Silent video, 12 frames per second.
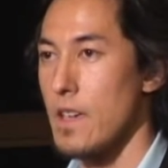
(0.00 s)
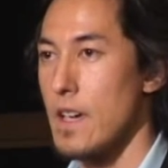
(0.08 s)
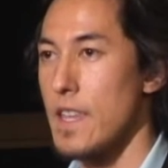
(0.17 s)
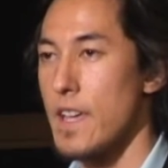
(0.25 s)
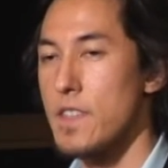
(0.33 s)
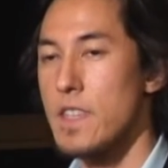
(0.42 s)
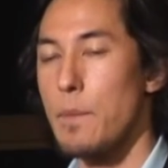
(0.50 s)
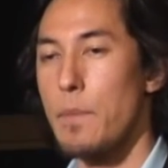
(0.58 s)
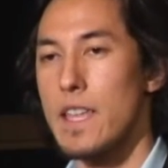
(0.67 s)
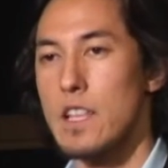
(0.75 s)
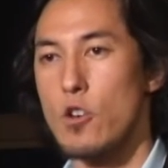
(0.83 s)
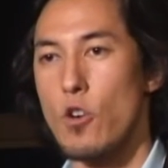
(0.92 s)
And I think that
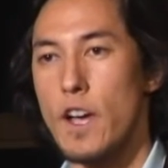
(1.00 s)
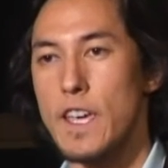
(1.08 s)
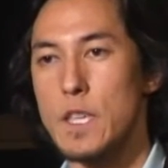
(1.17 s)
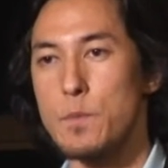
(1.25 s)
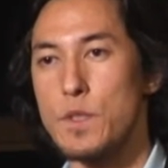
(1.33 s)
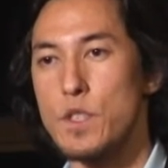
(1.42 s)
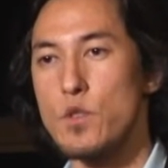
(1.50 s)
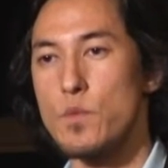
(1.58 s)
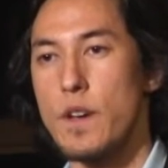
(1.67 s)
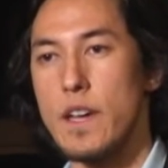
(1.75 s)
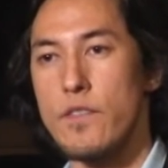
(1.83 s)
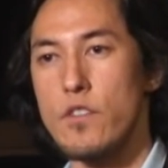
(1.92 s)
battle cry has been used
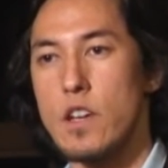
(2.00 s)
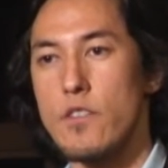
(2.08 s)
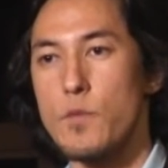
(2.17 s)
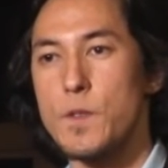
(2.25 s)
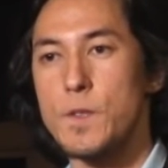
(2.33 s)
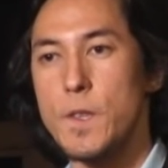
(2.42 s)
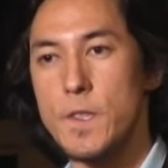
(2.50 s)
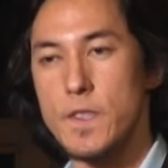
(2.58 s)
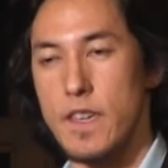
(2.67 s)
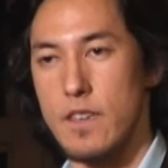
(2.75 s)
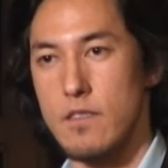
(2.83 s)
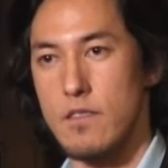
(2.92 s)
by every government since
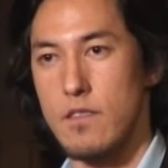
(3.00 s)
then.